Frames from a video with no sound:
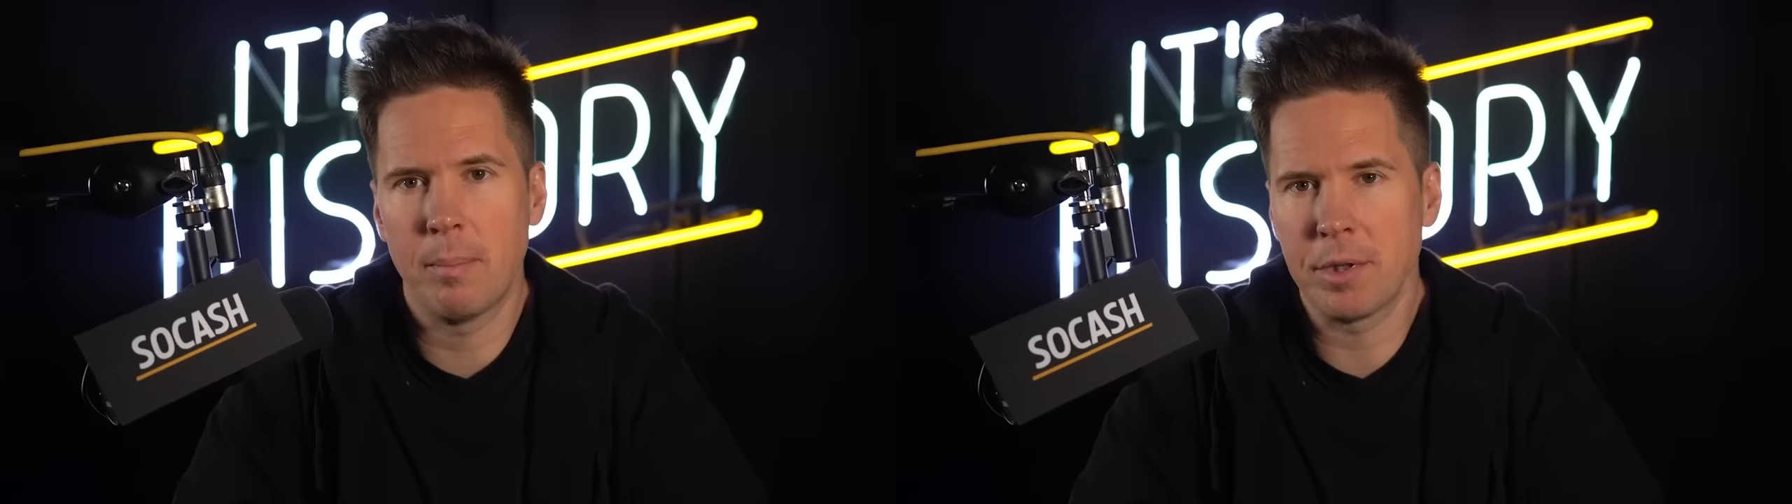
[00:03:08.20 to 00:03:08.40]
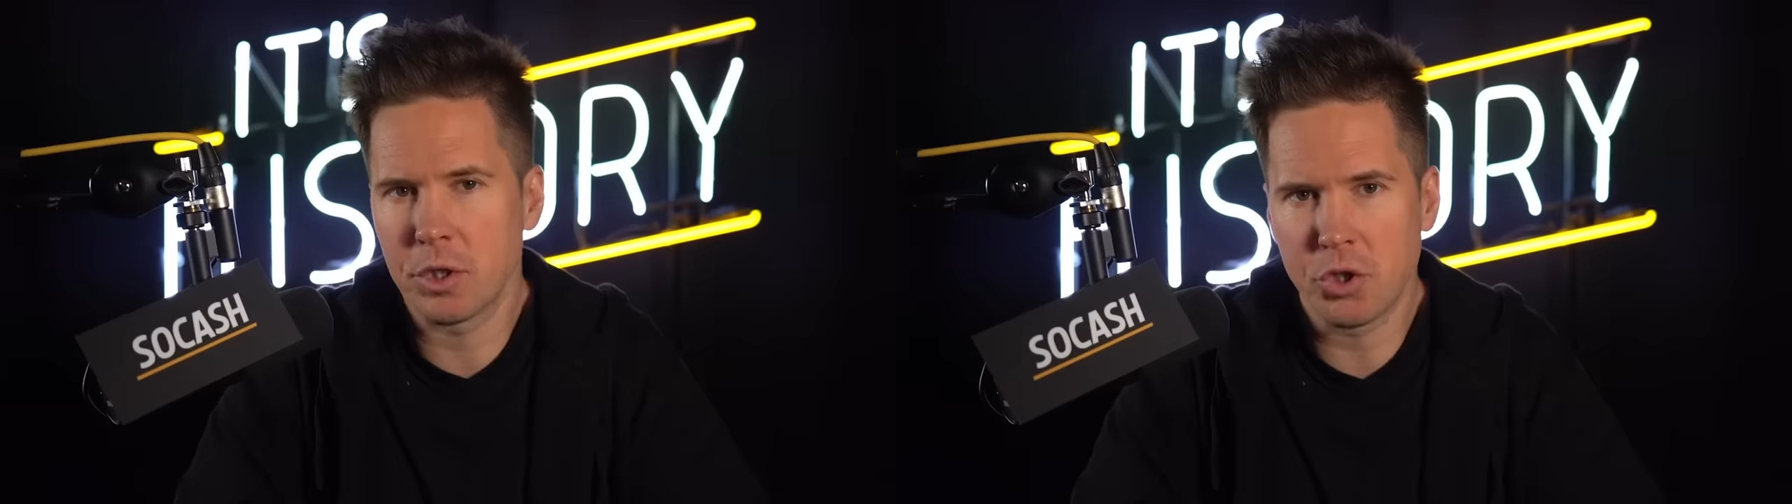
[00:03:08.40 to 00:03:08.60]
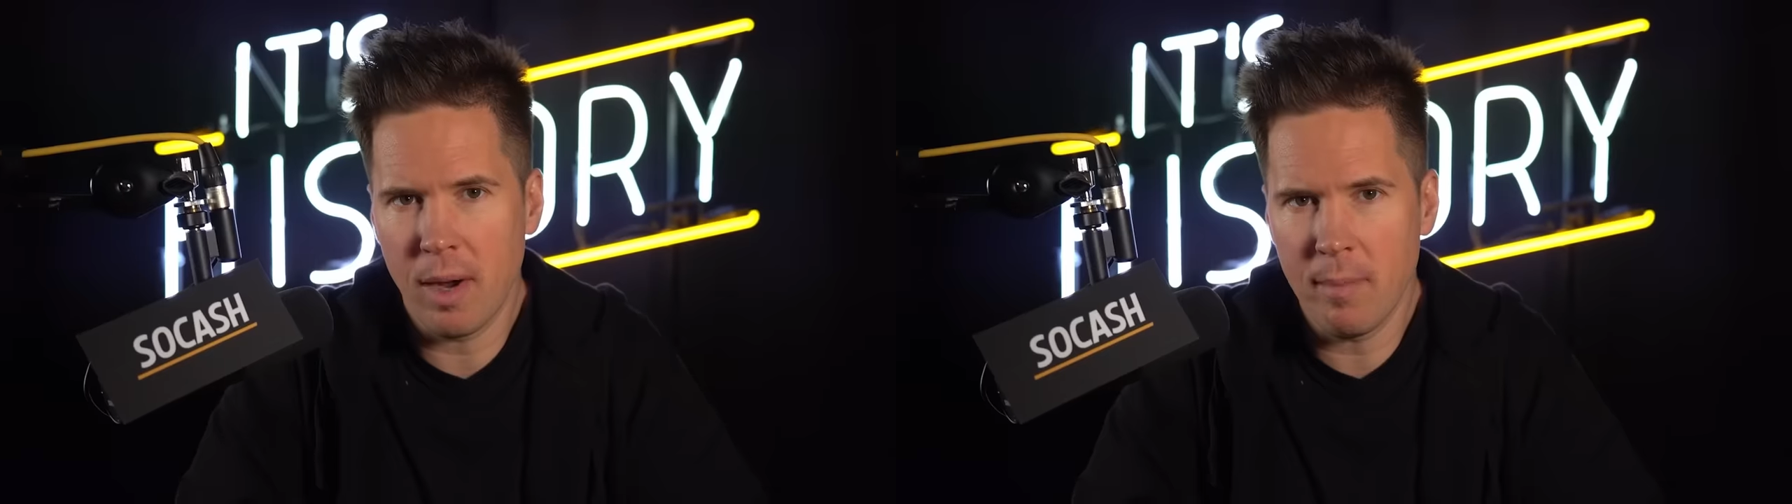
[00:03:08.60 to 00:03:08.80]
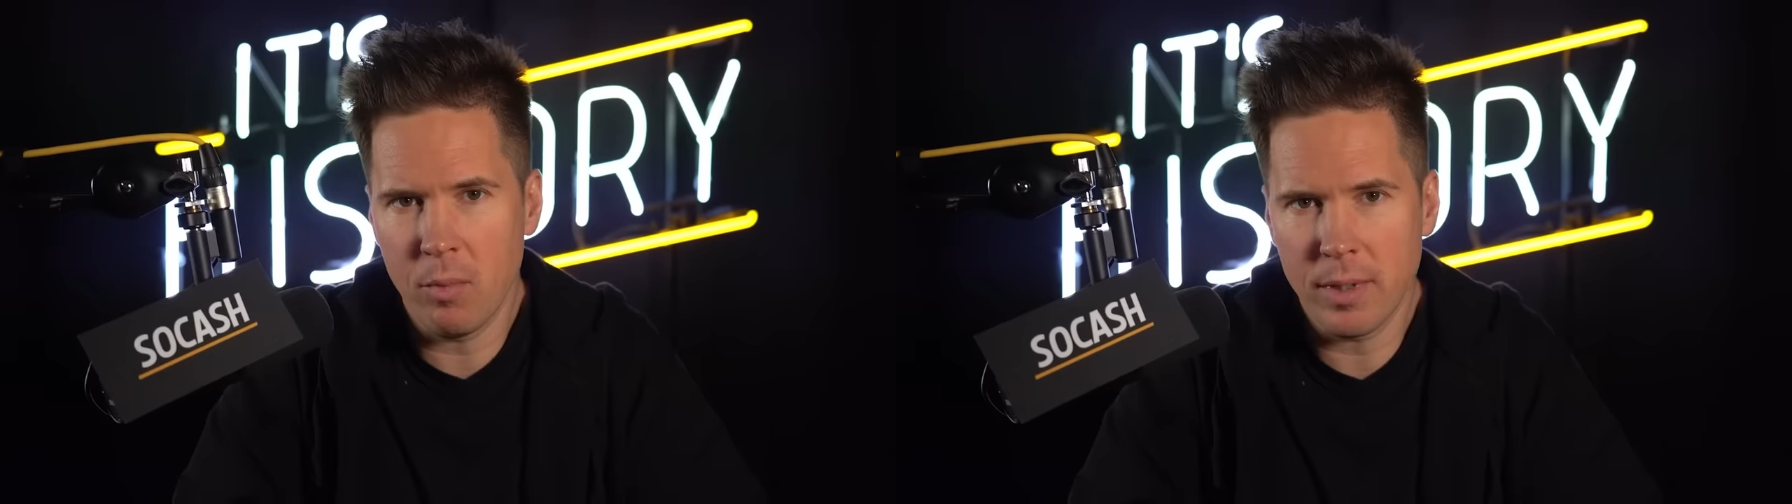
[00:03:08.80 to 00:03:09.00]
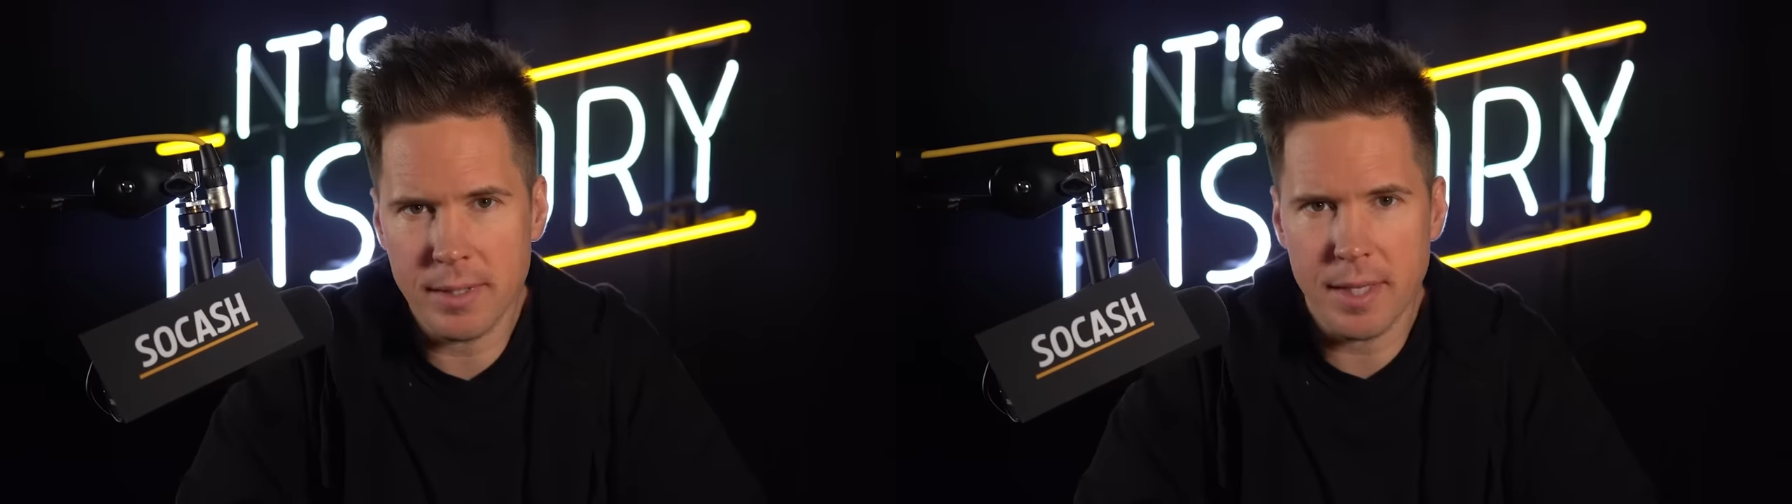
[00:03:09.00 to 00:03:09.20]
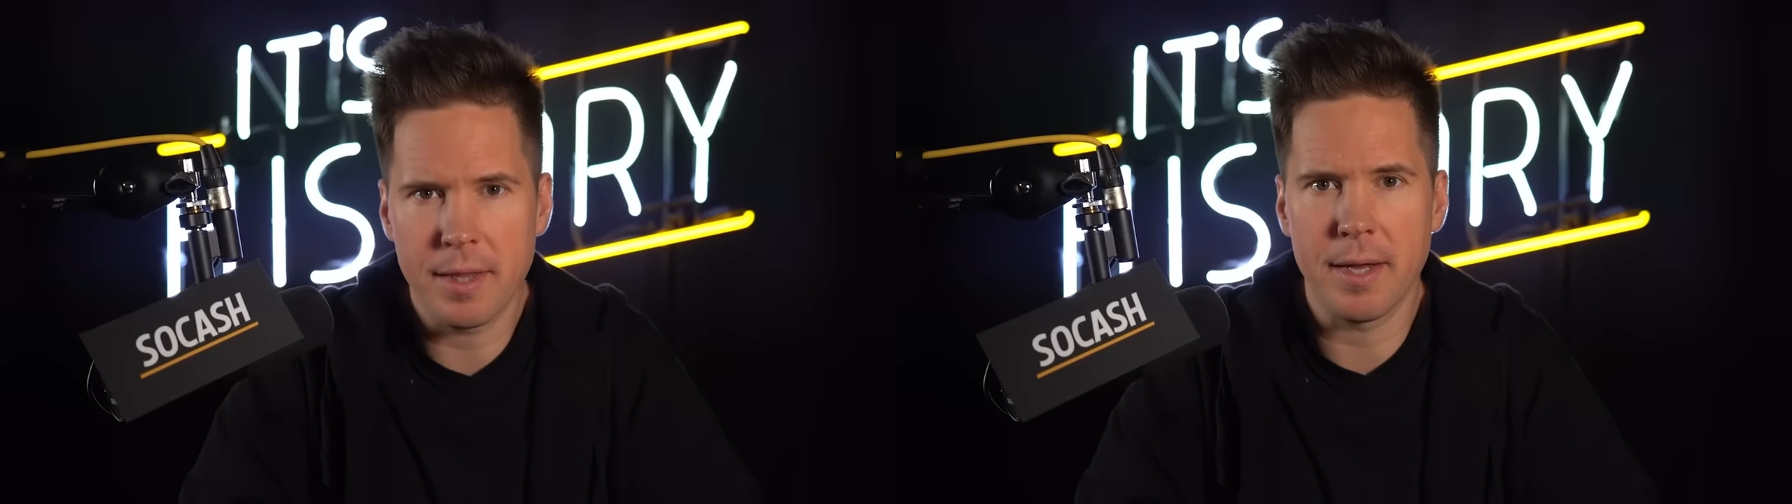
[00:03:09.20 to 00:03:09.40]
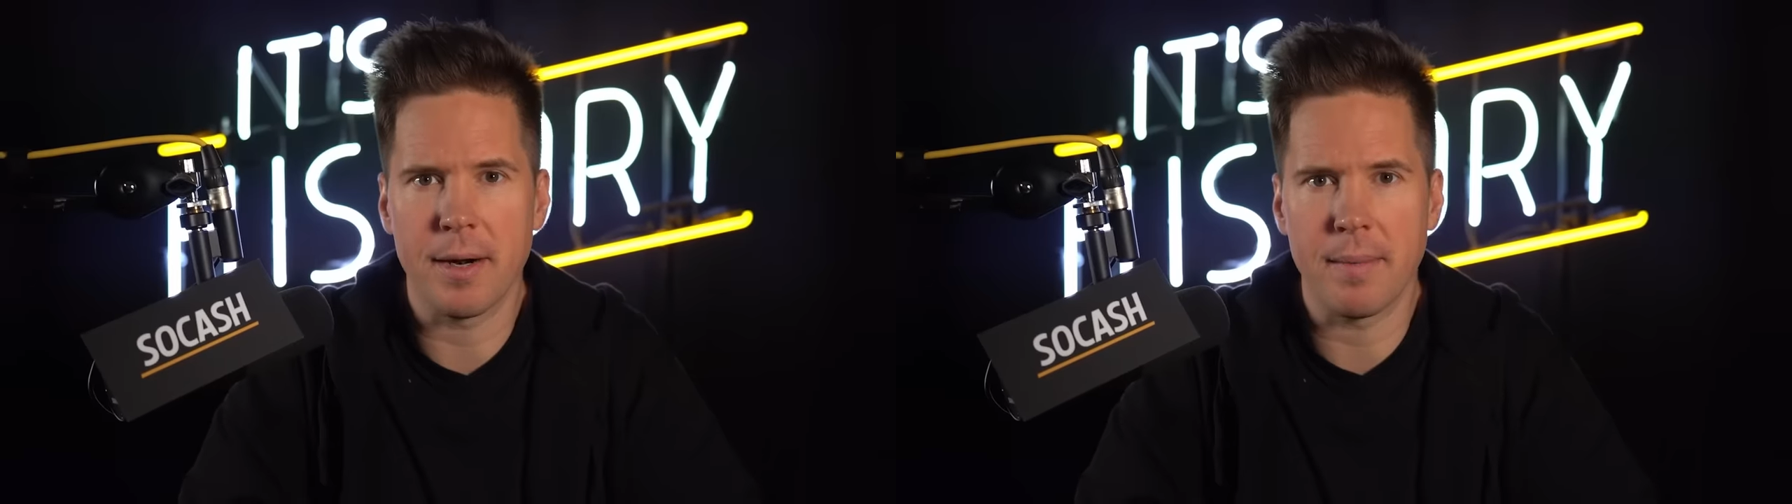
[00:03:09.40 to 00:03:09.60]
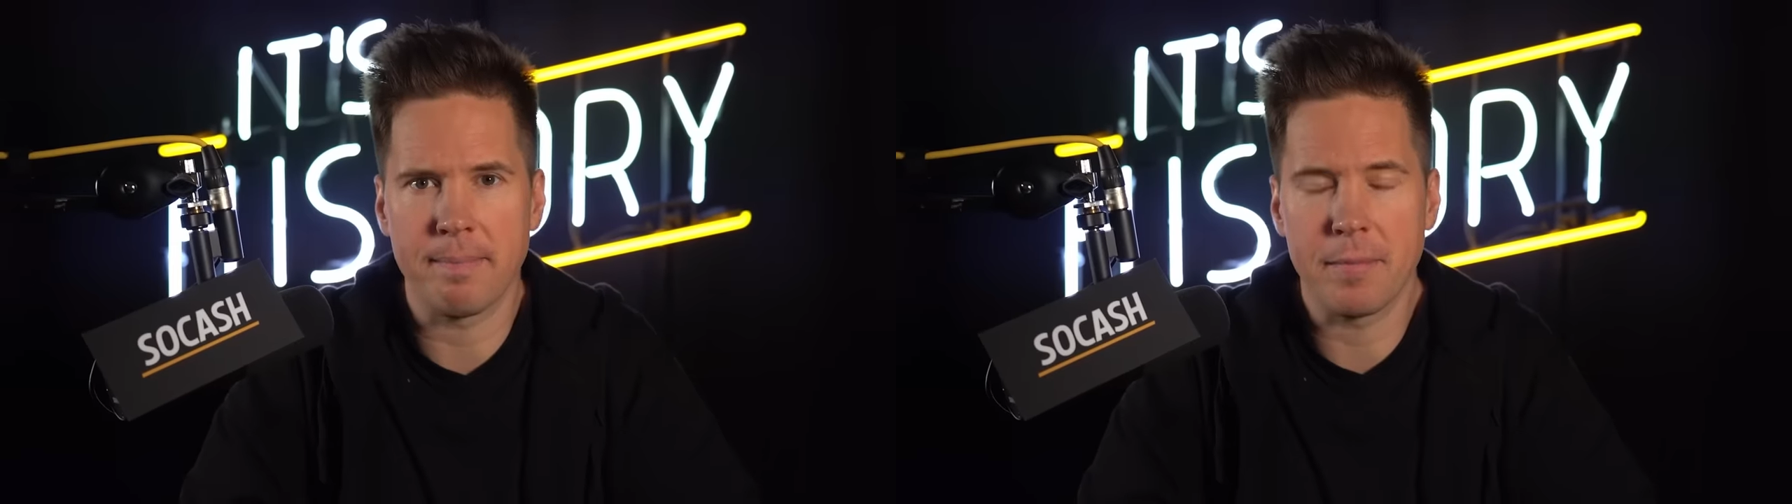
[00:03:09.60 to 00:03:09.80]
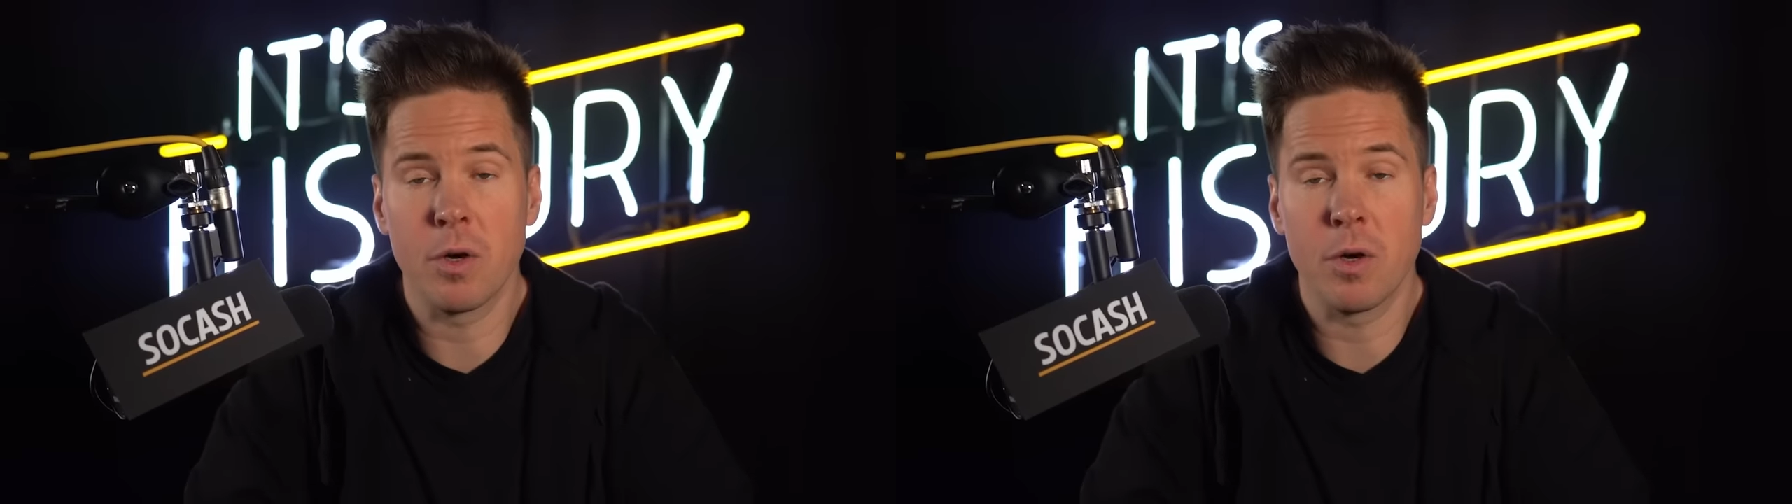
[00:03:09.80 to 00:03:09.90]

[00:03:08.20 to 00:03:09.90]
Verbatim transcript: But the drama wouldn't end there.